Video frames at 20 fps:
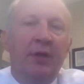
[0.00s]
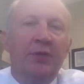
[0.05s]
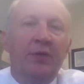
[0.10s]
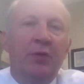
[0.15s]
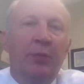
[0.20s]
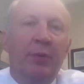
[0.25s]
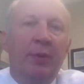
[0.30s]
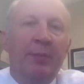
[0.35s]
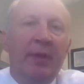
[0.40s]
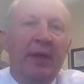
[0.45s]

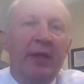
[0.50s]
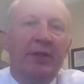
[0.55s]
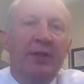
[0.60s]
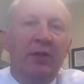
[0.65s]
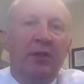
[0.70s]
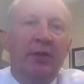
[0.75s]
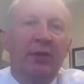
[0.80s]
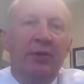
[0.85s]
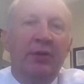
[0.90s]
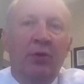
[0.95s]
So we
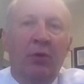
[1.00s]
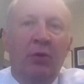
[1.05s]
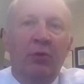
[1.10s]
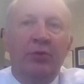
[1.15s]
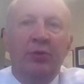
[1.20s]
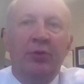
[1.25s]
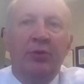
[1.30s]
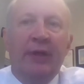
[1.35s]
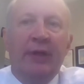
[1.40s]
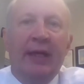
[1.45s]
basically
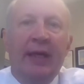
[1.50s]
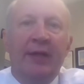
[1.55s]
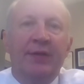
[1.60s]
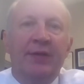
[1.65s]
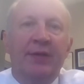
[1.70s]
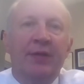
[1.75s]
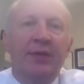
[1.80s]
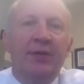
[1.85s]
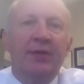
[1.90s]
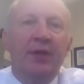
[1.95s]
don't do
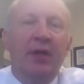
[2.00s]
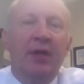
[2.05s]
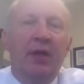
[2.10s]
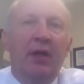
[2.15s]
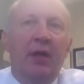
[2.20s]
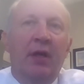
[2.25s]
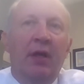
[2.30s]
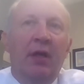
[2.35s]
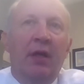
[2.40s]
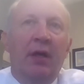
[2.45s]
cases
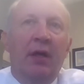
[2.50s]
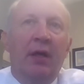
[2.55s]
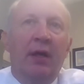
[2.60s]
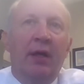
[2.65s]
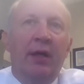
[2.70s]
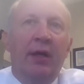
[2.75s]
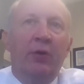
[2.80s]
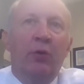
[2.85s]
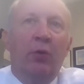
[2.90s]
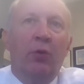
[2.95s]

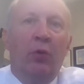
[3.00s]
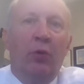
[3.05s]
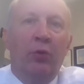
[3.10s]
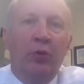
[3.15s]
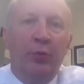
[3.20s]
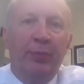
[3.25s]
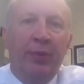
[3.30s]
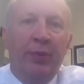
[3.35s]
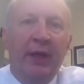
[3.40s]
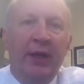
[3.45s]
in
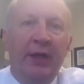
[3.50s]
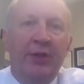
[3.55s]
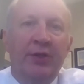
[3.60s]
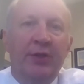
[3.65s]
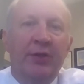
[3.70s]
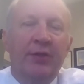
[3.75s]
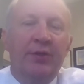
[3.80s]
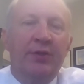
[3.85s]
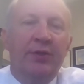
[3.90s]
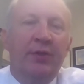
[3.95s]
older
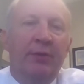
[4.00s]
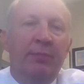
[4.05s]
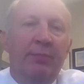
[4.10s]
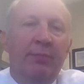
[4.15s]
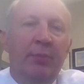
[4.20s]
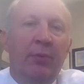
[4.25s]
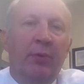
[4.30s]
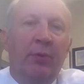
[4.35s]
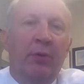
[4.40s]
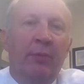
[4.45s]
patients
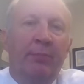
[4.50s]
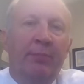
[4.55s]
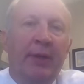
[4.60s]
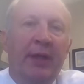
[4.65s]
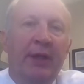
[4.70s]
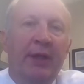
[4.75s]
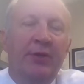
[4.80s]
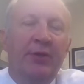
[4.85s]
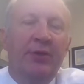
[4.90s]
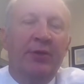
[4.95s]
or in
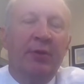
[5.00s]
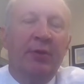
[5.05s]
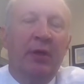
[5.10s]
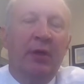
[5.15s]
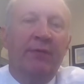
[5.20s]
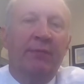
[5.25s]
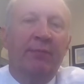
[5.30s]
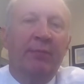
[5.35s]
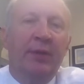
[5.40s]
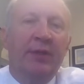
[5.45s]
patients who
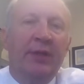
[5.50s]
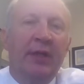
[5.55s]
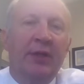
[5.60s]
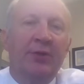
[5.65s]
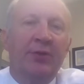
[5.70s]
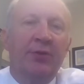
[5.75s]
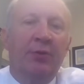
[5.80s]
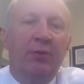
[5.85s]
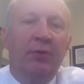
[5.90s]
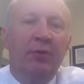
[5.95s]
have
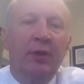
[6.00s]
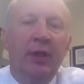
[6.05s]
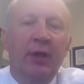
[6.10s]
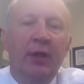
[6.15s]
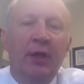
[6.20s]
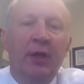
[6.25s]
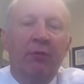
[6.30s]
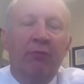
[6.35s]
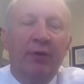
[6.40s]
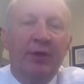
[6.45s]
potential
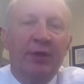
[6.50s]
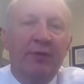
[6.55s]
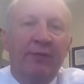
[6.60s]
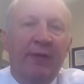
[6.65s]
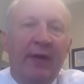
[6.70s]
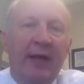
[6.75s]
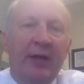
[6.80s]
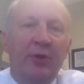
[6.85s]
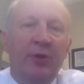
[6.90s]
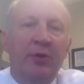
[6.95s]
risk
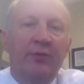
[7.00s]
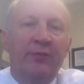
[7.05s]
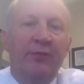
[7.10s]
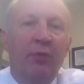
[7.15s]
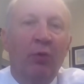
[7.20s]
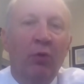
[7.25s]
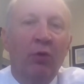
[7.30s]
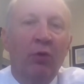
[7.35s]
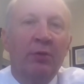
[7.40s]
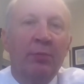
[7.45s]
factors
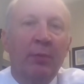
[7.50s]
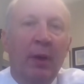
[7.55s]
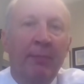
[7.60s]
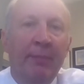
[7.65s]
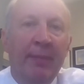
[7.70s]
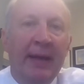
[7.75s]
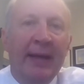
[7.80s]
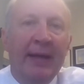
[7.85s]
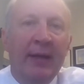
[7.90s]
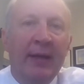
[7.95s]
for a
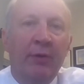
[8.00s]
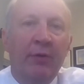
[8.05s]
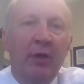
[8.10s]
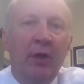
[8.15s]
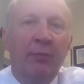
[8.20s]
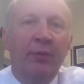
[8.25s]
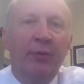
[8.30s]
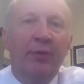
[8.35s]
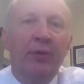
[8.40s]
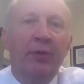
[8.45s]
bad
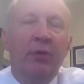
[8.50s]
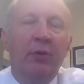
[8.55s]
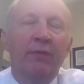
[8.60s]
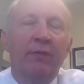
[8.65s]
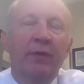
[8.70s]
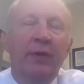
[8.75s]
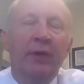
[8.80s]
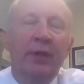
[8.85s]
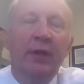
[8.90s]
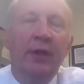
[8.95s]
outcome with
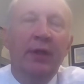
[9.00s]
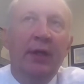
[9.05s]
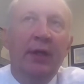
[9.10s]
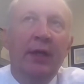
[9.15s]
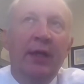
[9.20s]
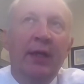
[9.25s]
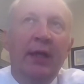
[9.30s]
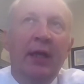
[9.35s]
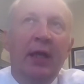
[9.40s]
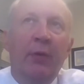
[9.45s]
COVID.
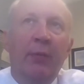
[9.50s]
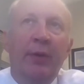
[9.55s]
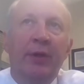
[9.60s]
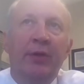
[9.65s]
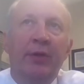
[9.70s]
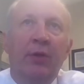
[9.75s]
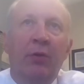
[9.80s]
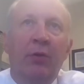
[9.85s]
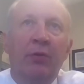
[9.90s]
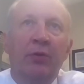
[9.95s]
And we
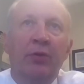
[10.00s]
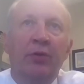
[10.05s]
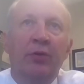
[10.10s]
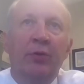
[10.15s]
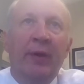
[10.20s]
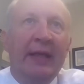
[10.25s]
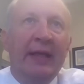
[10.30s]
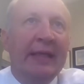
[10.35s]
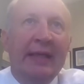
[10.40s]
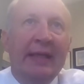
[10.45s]
don't
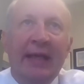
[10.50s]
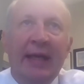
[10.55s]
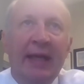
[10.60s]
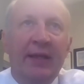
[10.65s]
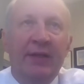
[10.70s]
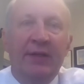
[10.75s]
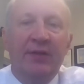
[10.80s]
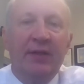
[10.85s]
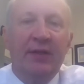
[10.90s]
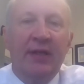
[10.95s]
do any
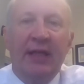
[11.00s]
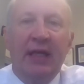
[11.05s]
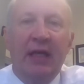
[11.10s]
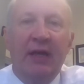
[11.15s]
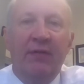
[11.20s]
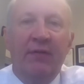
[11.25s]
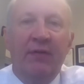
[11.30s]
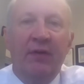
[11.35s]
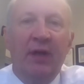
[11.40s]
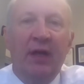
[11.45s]
cases that
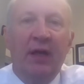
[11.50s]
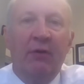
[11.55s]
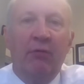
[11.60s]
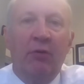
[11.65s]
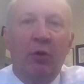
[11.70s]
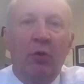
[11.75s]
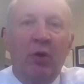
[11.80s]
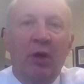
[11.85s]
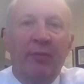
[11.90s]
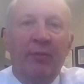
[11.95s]
have a
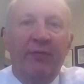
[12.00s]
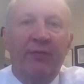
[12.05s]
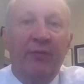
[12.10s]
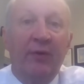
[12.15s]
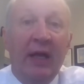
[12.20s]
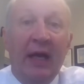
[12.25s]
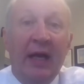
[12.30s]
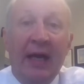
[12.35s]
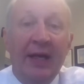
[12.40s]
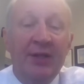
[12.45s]
requirement for
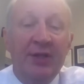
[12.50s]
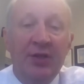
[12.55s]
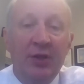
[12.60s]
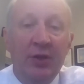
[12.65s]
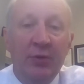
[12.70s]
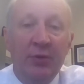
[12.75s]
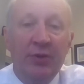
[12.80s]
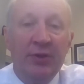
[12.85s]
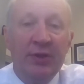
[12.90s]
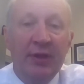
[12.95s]
an
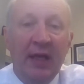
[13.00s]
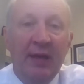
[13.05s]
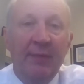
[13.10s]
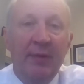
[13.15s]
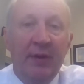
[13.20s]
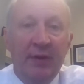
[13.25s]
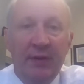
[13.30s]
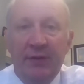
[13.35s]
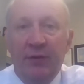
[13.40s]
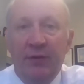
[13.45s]
ICU stay
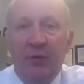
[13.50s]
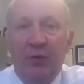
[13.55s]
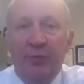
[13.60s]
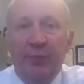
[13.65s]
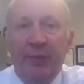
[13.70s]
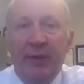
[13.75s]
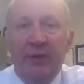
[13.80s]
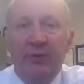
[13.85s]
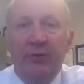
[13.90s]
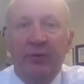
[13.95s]
because those
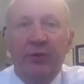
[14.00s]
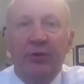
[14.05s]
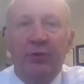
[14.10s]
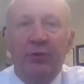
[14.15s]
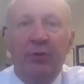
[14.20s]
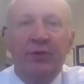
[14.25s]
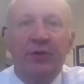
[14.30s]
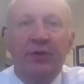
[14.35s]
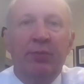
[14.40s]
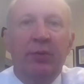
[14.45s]
beds are in
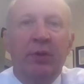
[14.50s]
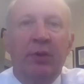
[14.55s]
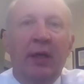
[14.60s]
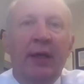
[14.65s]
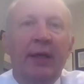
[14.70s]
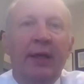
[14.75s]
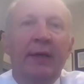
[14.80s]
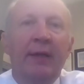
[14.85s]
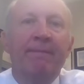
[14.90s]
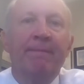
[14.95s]
short
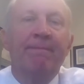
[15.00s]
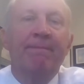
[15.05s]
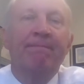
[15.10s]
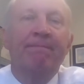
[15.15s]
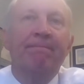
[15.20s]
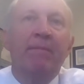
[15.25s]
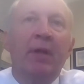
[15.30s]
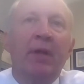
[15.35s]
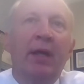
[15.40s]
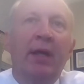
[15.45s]
supply.
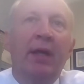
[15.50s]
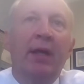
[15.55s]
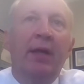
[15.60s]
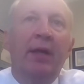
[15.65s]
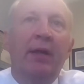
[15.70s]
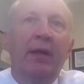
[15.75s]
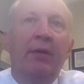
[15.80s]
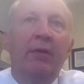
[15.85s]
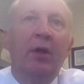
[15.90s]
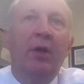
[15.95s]

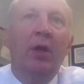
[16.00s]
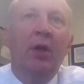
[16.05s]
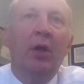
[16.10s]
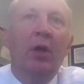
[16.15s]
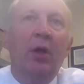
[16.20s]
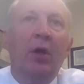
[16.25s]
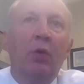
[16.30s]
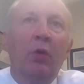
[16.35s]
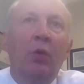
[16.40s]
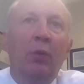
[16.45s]
And
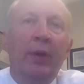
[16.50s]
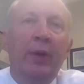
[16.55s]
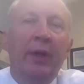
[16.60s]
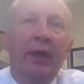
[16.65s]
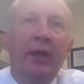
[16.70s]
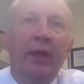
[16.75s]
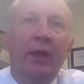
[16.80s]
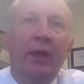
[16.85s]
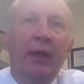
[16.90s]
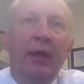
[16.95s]

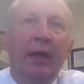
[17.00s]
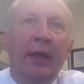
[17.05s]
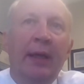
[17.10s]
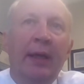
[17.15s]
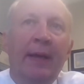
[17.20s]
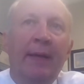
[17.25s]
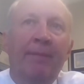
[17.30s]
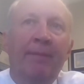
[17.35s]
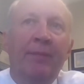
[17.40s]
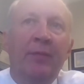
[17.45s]
we
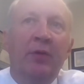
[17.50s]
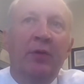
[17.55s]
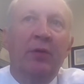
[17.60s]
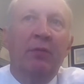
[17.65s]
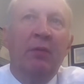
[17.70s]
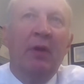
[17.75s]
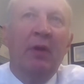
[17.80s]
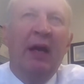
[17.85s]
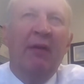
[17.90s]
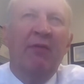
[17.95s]

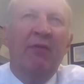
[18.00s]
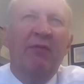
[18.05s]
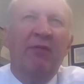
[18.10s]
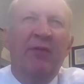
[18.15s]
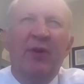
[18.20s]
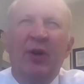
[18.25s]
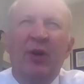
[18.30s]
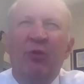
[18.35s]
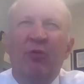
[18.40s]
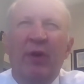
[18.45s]
have a
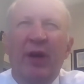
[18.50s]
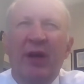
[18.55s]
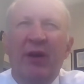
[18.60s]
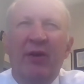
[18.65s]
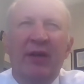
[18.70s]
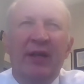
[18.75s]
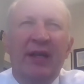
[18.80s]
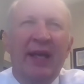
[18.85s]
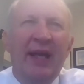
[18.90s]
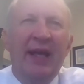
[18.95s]
very
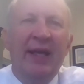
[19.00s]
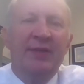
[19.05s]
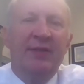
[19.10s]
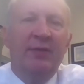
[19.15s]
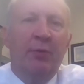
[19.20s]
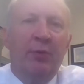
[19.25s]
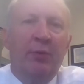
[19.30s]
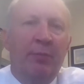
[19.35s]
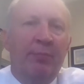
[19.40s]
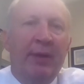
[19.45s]
rare case
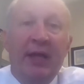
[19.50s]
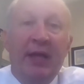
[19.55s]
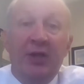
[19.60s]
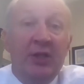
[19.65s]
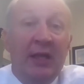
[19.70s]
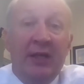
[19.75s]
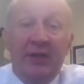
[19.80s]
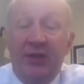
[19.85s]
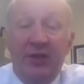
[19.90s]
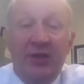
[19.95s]
where the
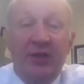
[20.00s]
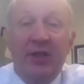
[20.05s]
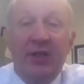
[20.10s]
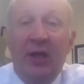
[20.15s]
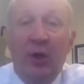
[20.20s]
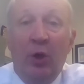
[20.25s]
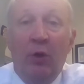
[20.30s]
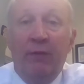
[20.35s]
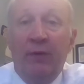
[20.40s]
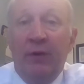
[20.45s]
patient has to
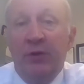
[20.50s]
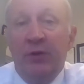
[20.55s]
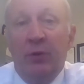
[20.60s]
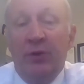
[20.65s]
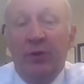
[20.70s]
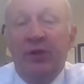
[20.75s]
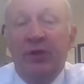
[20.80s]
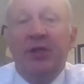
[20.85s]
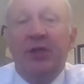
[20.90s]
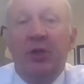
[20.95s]
stay over. So
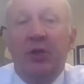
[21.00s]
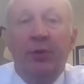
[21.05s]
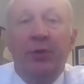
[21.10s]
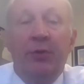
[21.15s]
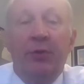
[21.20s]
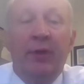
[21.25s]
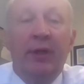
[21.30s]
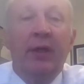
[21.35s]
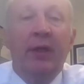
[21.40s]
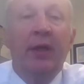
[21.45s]
essentially we're
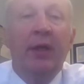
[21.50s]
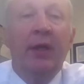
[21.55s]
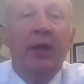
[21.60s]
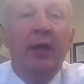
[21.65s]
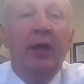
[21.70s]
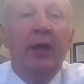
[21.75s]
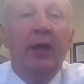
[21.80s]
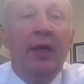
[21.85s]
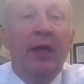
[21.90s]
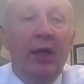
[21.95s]
doing
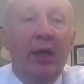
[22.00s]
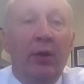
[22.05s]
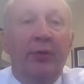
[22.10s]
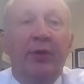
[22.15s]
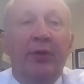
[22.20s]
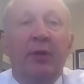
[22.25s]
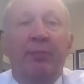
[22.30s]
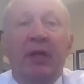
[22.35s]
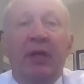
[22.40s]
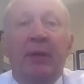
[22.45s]

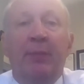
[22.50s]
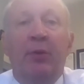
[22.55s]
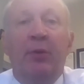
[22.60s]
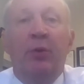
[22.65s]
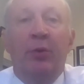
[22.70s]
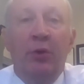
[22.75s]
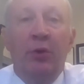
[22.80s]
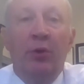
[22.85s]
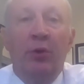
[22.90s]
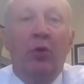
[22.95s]
healthy people
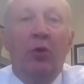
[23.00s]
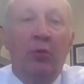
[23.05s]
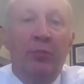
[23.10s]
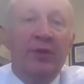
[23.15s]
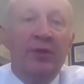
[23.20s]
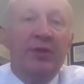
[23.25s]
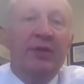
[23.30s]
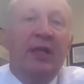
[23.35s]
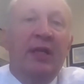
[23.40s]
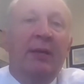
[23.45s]
who can go home
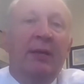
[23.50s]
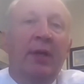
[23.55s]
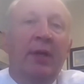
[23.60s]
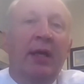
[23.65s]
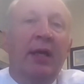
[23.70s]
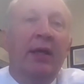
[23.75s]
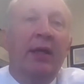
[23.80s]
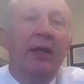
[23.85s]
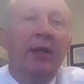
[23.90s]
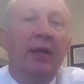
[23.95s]
the same
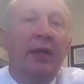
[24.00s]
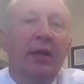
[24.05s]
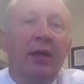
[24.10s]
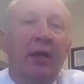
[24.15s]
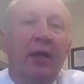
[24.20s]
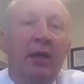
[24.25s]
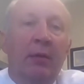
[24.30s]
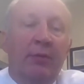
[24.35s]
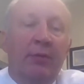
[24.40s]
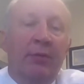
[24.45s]
day
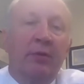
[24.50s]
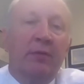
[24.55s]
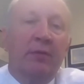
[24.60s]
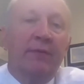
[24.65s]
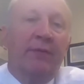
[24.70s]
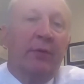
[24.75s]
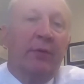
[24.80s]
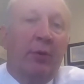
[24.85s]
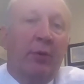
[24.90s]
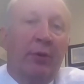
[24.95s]
in terms
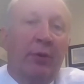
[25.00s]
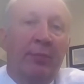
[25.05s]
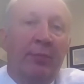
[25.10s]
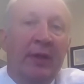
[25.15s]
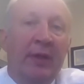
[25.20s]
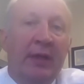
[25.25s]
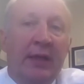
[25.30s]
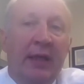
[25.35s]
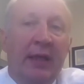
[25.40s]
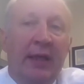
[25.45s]
of our
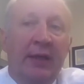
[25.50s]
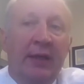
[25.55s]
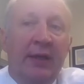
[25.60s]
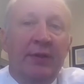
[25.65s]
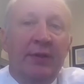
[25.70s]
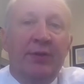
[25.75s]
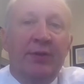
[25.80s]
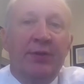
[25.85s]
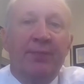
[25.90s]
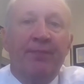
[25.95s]
orthopedic
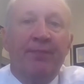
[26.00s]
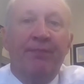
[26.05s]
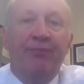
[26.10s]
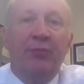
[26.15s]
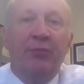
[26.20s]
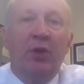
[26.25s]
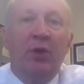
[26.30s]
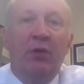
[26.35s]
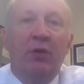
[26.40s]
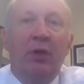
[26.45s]
cases.
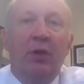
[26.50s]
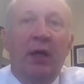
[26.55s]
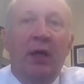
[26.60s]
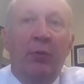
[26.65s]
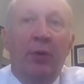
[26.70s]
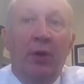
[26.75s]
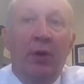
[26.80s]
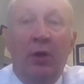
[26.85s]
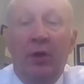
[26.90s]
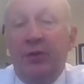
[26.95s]

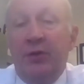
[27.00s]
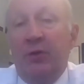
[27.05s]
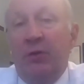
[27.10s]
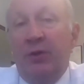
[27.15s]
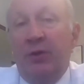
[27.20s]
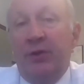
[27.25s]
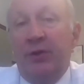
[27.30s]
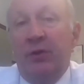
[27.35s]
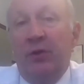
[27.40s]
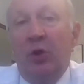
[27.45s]
We also
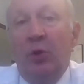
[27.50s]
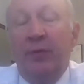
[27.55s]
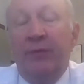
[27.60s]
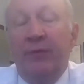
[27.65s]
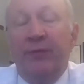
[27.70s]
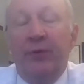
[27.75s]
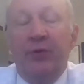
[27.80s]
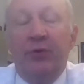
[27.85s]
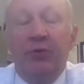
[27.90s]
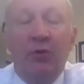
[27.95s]
are still
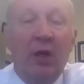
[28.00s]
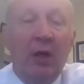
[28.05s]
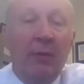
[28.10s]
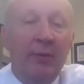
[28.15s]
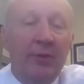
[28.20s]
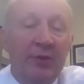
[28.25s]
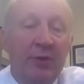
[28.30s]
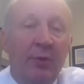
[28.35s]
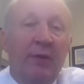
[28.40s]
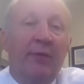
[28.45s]
open for
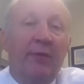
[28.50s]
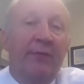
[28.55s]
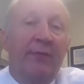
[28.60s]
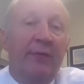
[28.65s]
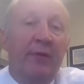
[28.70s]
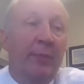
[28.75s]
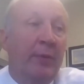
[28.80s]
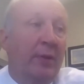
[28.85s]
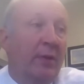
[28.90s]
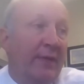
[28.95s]
trauma, so we have a
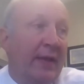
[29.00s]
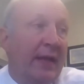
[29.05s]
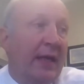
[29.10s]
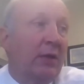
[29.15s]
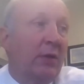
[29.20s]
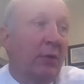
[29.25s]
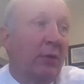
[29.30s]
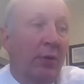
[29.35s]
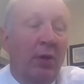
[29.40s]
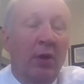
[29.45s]
fair bit of
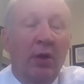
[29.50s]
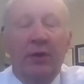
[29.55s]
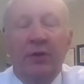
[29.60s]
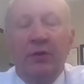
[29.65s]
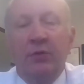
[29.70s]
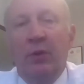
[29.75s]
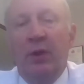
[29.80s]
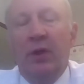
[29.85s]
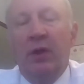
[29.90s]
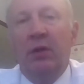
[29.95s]
that going on
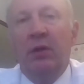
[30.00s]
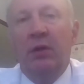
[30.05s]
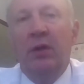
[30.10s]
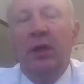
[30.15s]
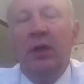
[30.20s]
as well.